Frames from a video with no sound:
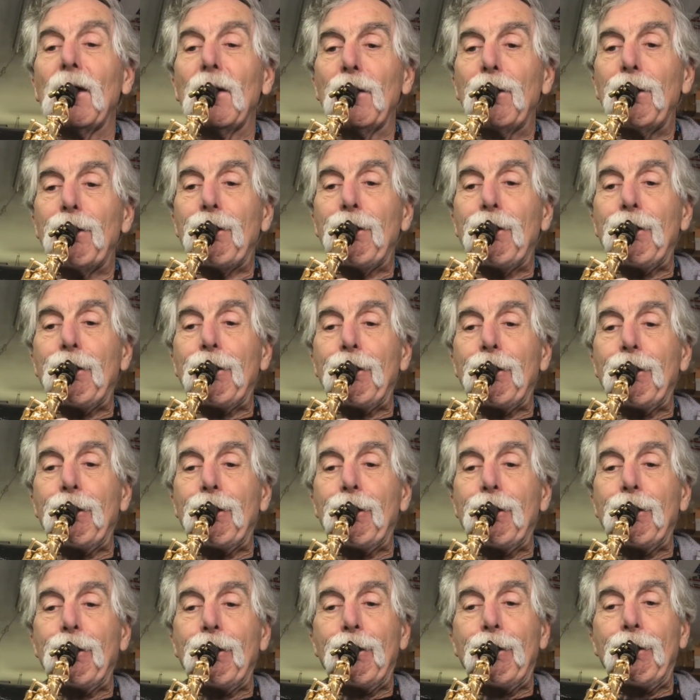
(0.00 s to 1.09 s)

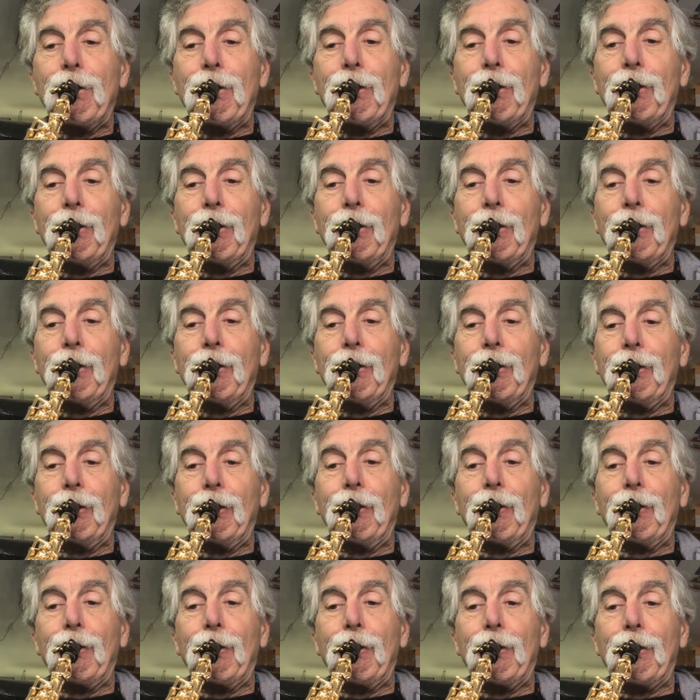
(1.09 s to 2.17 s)
I
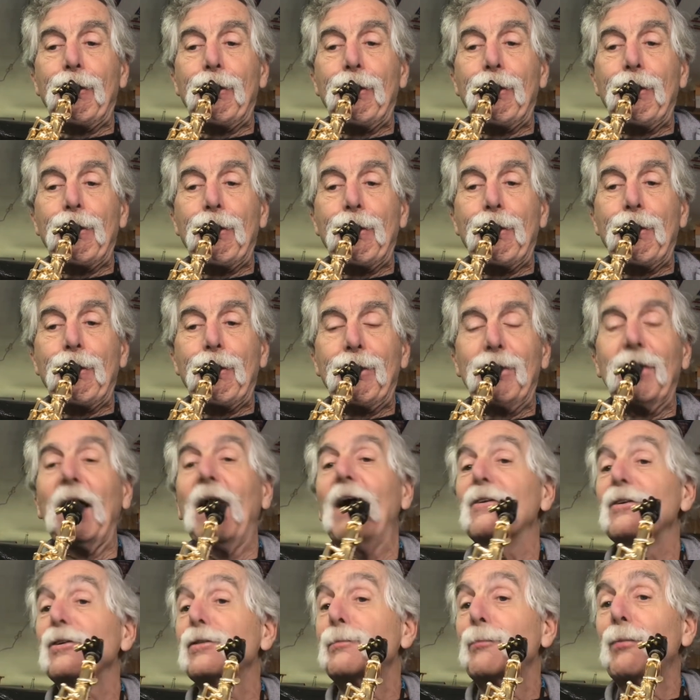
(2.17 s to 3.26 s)

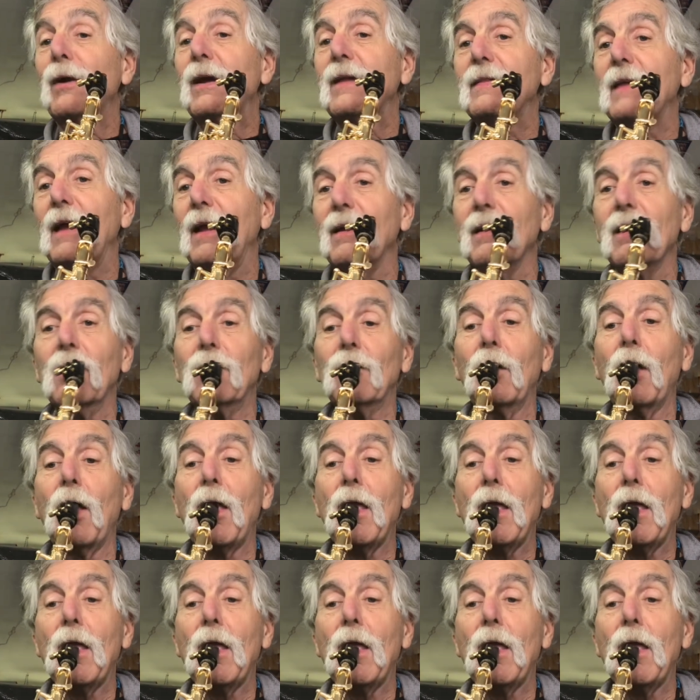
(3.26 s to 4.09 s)
just break that knuckle.